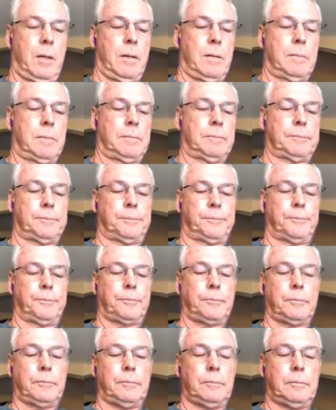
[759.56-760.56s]

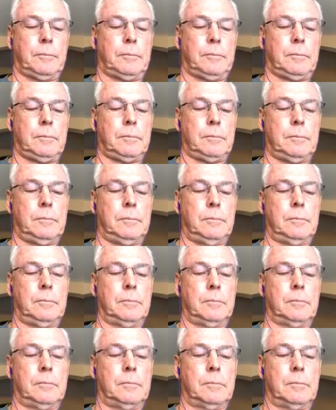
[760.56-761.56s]

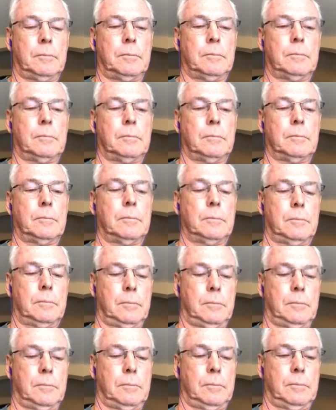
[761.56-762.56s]

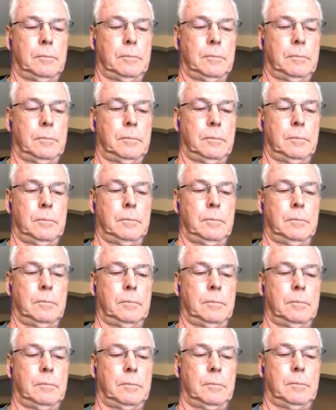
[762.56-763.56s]

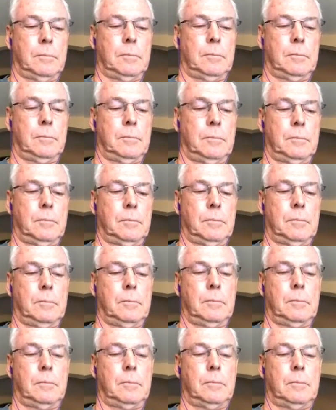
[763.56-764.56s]

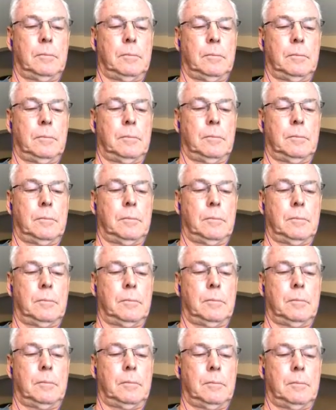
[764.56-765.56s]

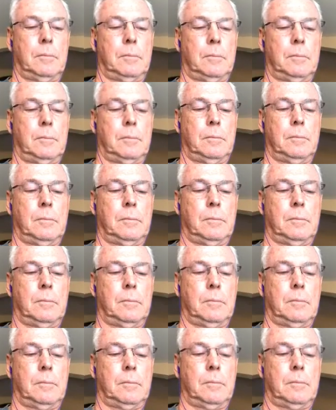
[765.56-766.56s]

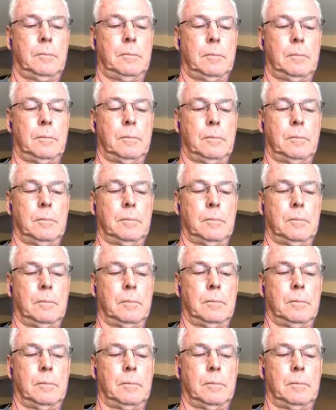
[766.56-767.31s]
(not speaking)